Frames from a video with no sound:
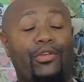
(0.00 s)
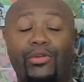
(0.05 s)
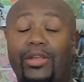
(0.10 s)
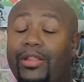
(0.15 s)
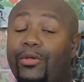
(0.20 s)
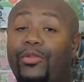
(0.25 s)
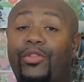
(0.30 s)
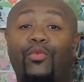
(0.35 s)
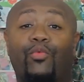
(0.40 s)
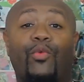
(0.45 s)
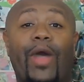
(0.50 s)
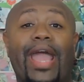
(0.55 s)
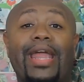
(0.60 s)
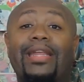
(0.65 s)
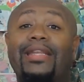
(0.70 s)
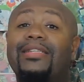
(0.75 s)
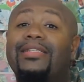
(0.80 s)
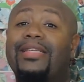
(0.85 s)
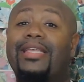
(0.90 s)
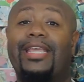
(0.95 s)
and you need the
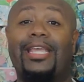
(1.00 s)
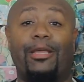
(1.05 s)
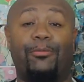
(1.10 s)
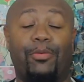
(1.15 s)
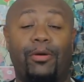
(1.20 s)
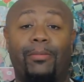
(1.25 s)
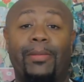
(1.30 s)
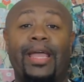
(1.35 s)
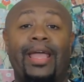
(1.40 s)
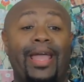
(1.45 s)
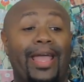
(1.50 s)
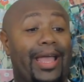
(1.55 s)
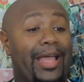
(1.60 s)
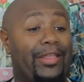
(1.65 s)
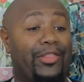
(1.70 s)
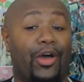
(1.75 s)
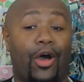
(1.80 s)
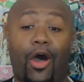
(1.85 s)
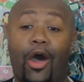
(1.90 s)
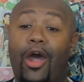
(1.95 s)
writing to keep them.
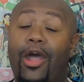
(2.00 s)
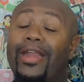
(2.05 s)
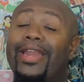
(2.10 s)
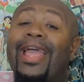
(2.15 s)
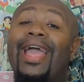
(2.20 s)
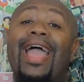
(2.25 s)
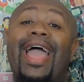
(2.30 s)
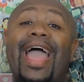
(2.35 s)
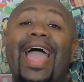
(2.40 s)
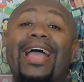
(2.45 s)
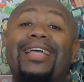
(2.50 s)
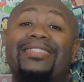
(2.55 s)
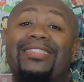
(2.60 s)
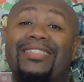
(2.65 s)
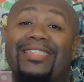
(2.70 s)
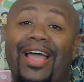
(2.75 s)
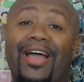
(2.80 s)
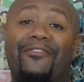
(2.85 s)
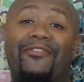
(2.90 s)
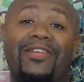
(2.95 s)
And the art
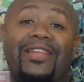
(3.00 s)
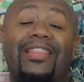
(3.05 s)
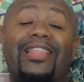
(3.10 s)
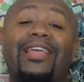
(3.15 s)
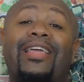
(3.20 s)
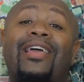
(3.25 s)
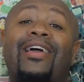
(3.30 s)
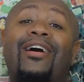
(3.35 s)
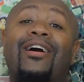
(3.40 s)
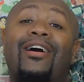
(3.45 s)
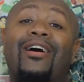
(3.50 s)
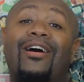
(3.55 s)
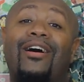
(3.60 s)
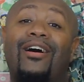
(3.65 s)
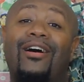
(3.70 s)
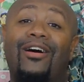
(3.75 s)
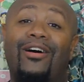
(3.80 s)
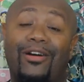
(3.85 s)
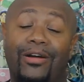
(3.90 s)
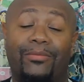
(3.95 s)
has definitely
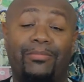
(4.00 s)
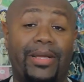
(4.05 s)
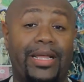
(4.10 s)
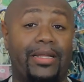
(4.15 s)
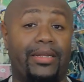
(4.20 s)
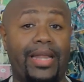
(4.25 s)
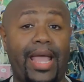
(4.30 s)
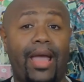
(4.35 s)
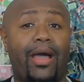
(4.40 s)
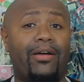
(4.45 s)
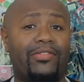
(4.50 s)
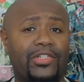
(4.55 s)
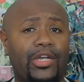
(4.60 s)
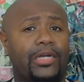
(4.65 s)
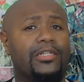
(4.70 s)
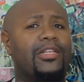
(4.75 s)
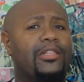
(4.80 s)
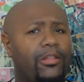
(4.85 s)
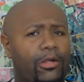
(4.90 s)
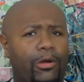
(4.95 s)
hooked me. Now, I
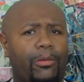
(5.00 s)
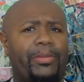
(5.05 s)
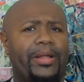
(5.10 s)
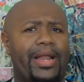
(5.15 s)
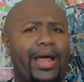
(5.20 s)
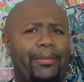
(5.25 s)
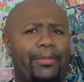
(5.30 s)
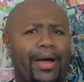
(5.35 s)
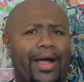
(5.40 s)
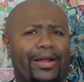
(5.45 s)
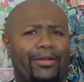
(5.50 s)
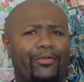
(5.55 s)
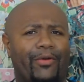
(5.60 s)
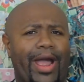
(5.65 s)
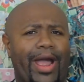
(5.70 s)
talked a little bit about the